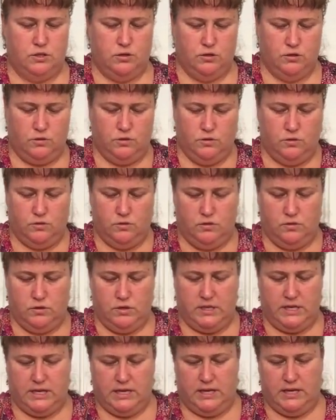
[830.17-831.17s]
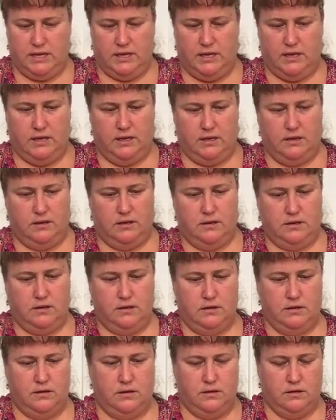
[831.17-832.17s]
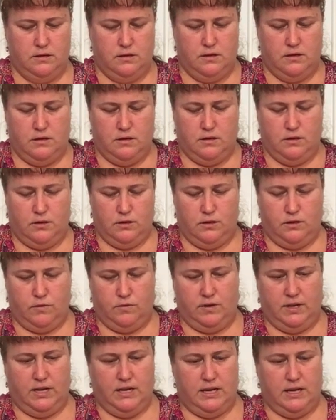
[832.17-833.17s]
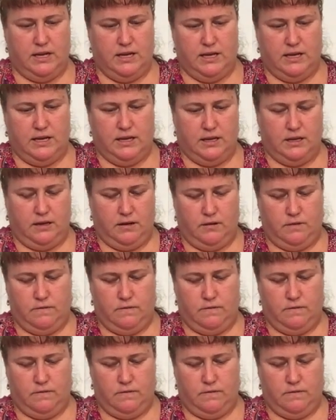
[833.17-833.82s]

two day, three day,